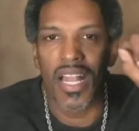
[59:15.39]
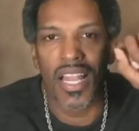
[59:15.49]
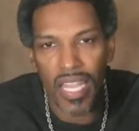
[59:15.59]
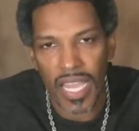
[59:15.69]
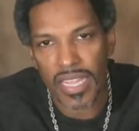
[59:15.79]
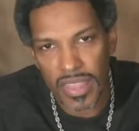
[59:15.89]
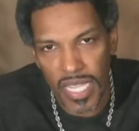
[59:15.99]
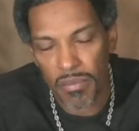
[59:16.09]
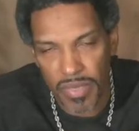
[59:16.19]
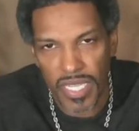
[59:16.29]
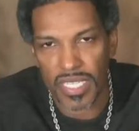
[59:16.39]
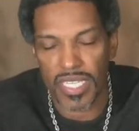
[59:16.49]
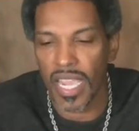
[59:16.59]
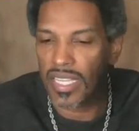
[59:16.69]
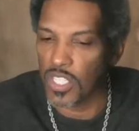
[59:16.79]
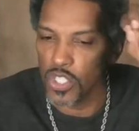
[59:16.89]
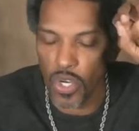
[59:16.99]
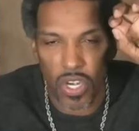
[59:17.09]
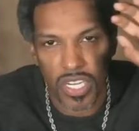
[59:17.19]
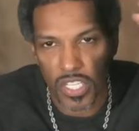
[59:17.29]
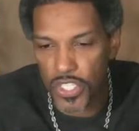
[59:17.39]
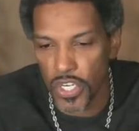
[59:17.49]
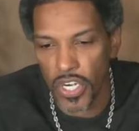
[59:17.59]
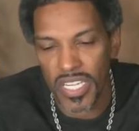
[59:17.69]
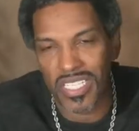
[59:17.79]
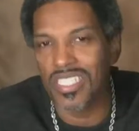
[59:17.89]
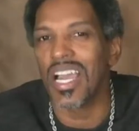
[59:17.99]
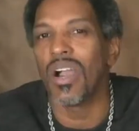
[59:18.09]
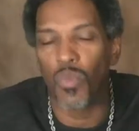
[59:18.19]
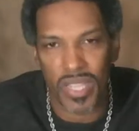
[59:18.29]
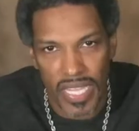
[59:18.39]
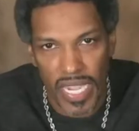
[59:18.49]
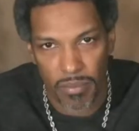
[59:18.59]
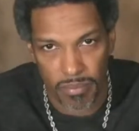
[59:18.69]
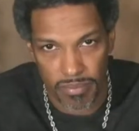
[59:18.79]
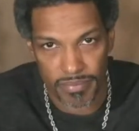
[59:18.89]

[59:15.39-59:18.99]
Let them think that. Your concern is not with them.